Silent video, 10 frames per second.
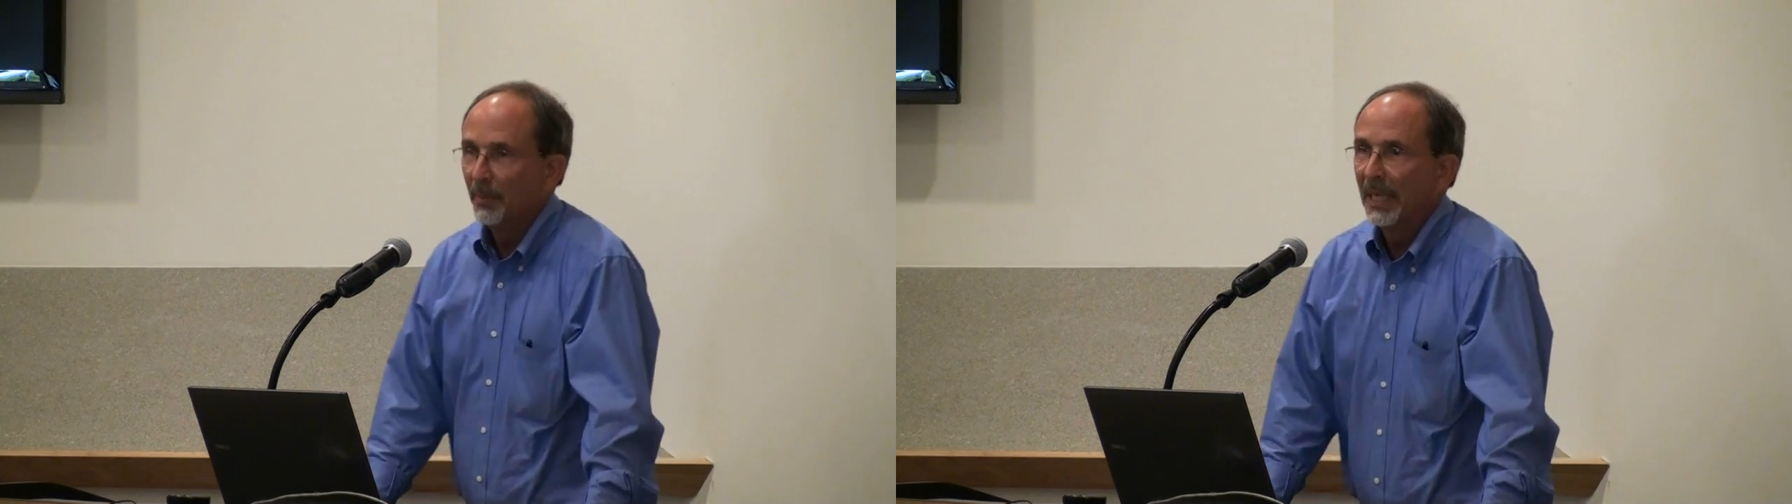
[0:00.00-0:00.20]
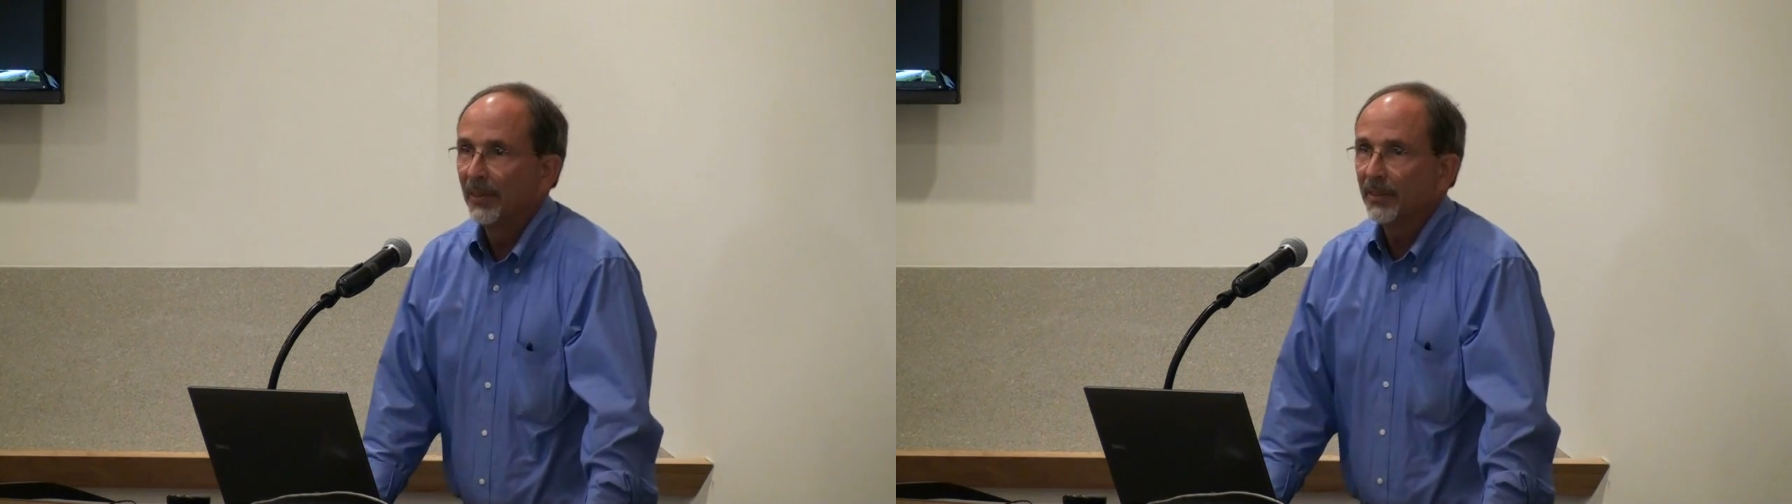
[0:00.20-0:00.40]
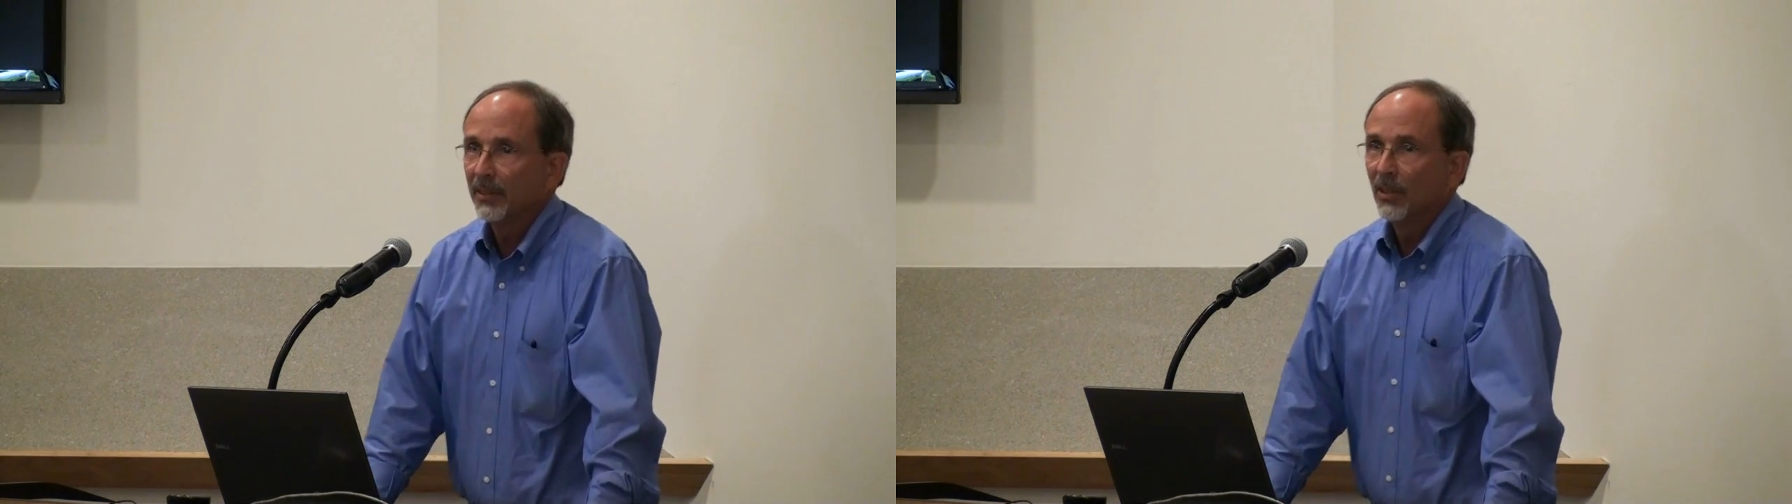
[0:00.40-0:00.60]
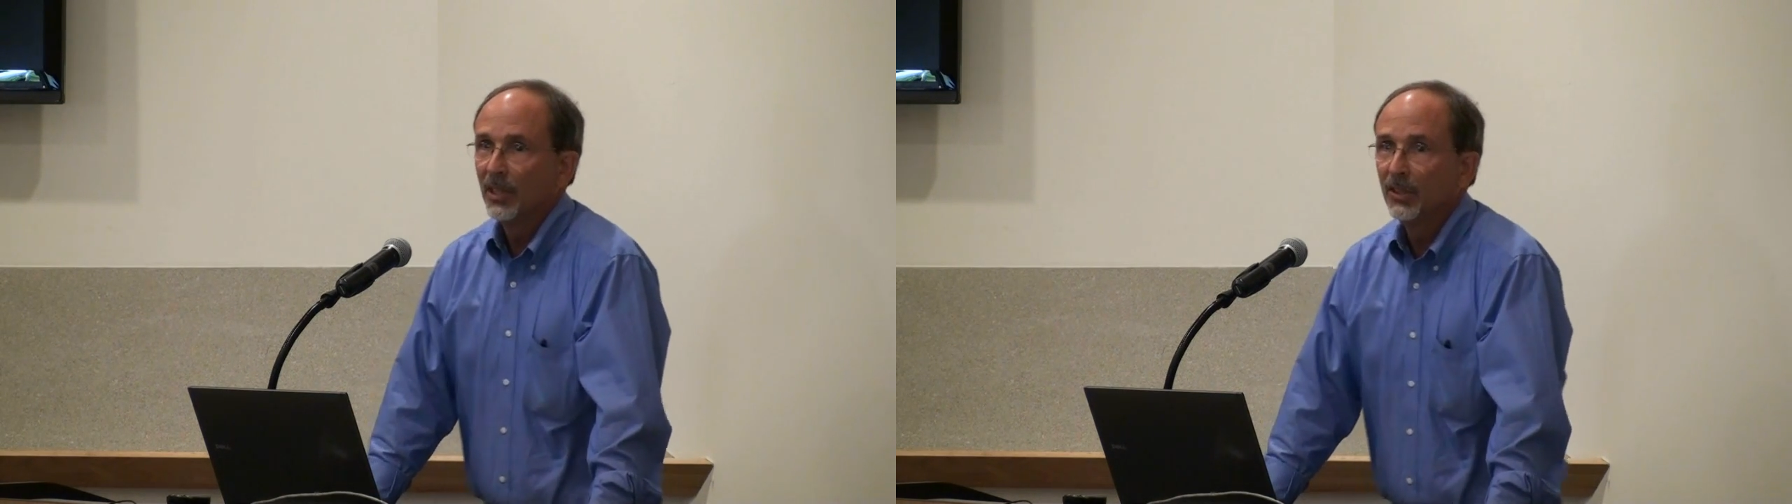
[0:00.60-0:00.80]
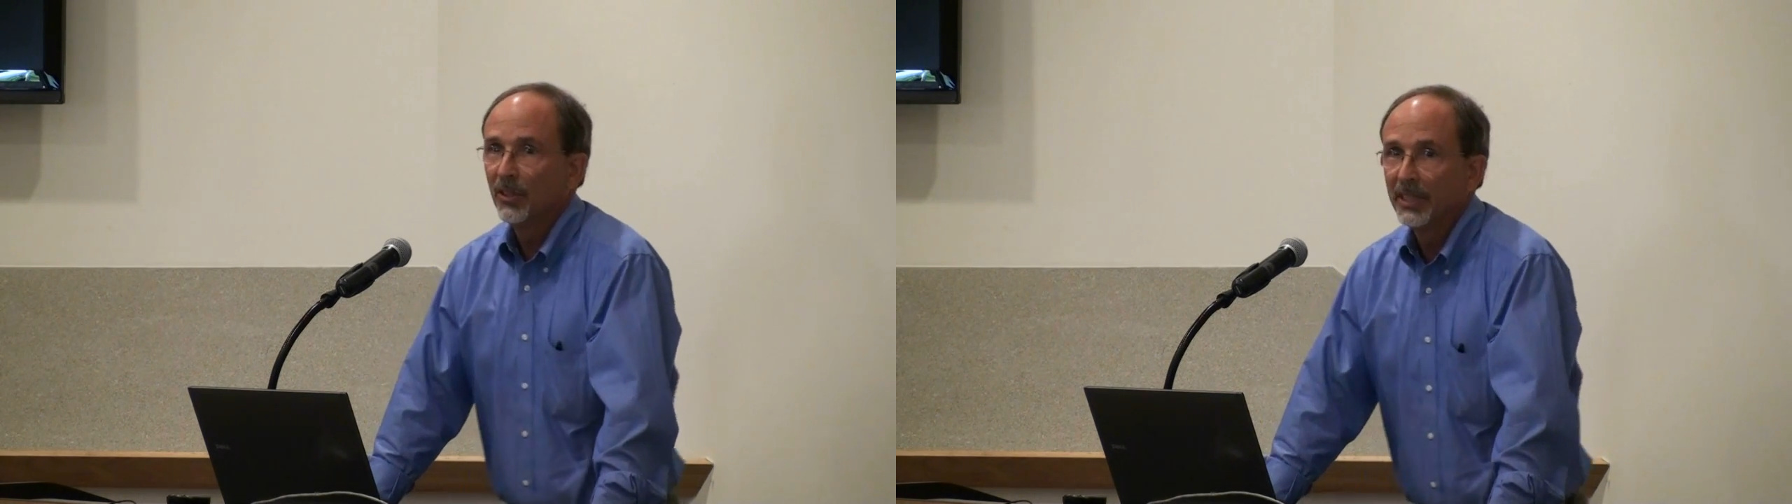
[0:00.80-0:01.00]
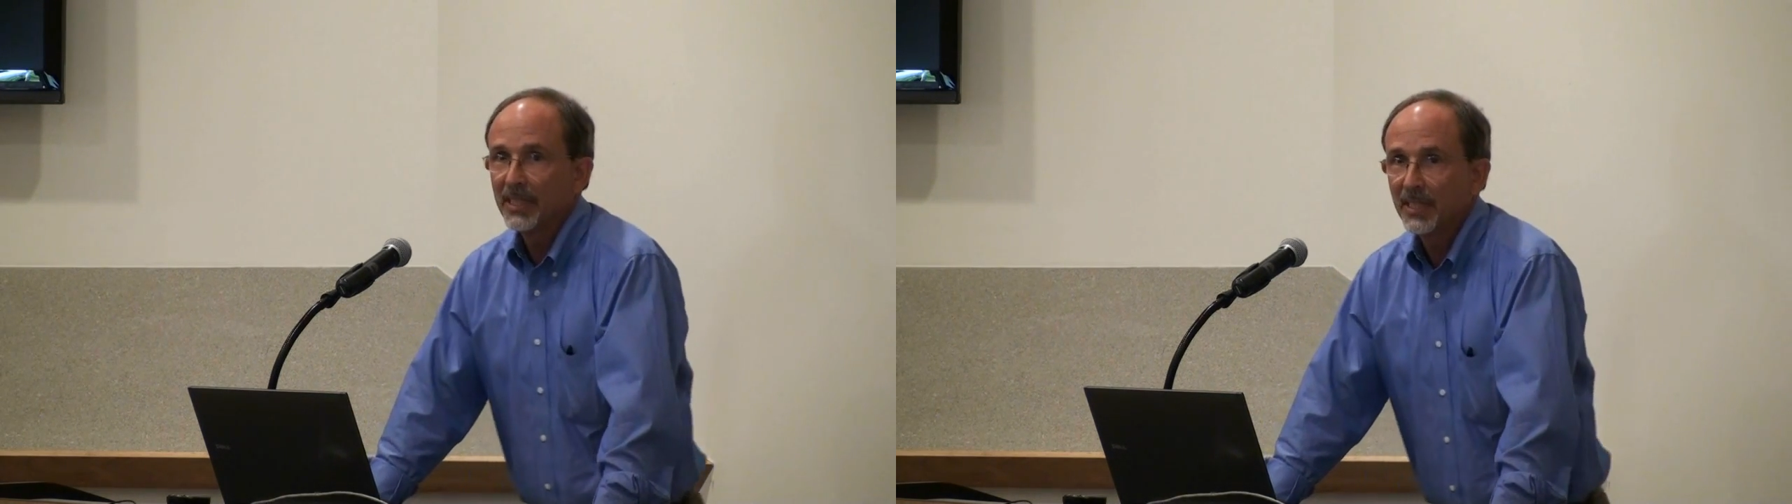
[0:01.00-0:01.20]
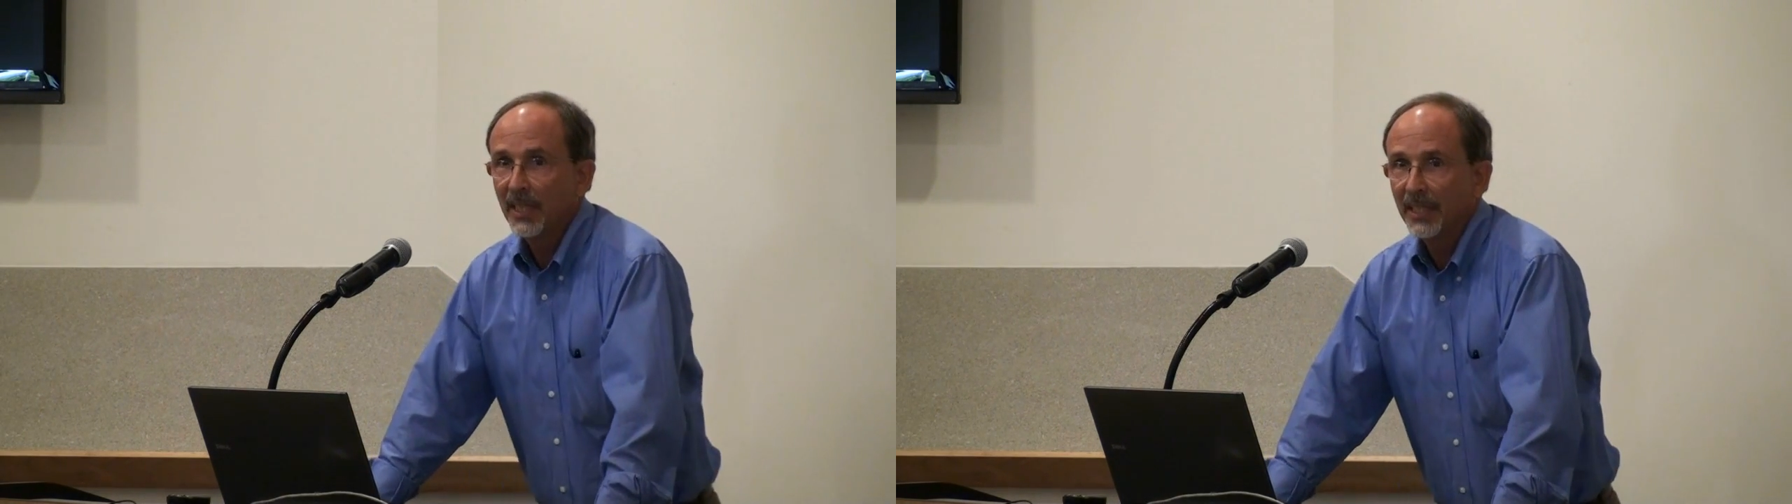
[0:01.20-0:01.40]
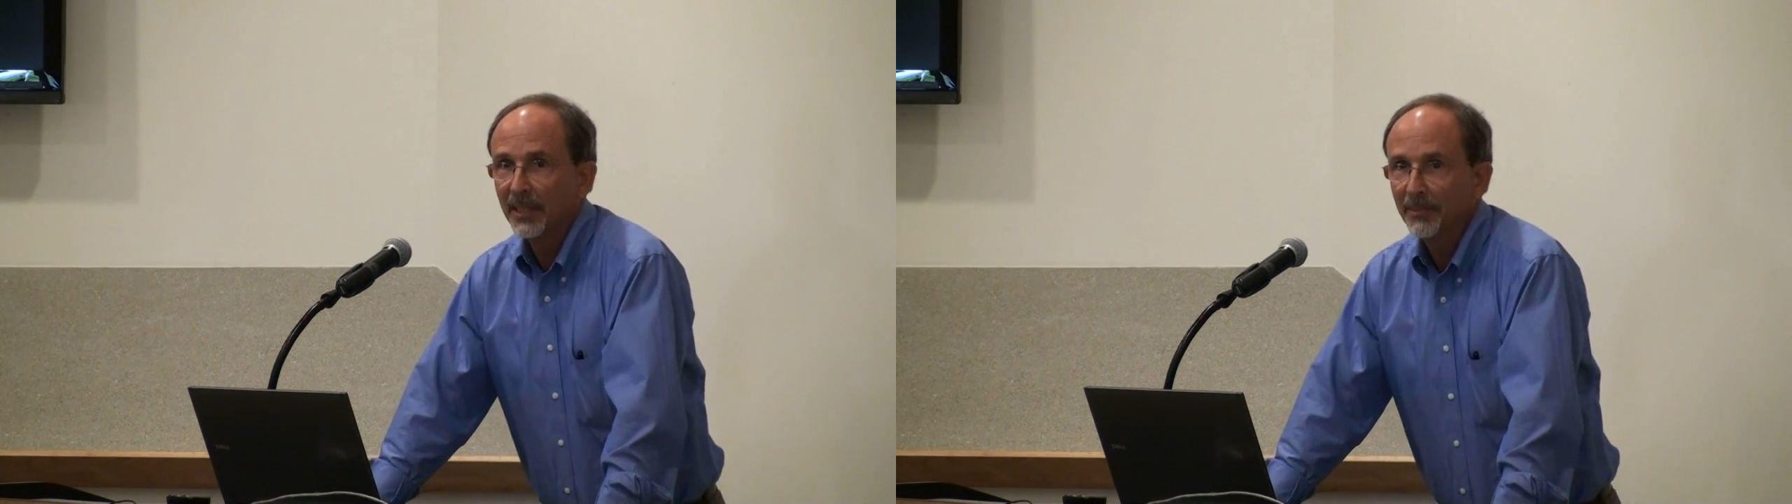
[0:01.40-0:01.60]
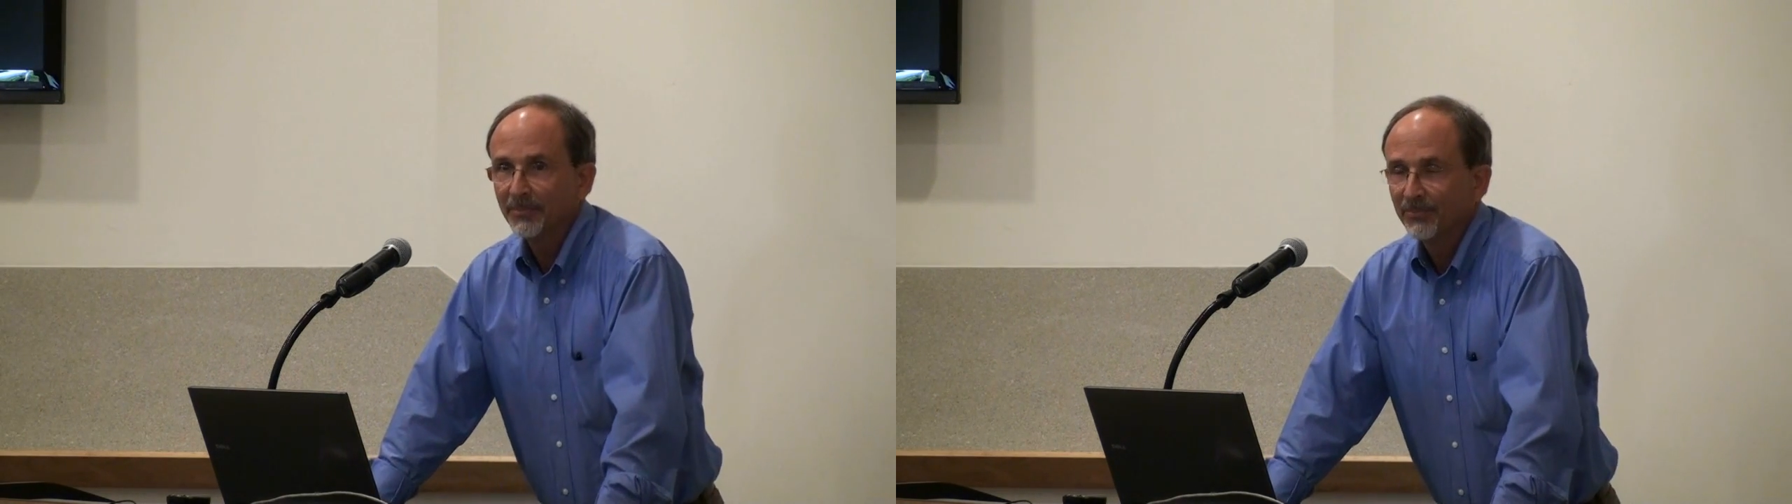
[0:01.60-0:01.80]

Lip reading: about an ongoing study.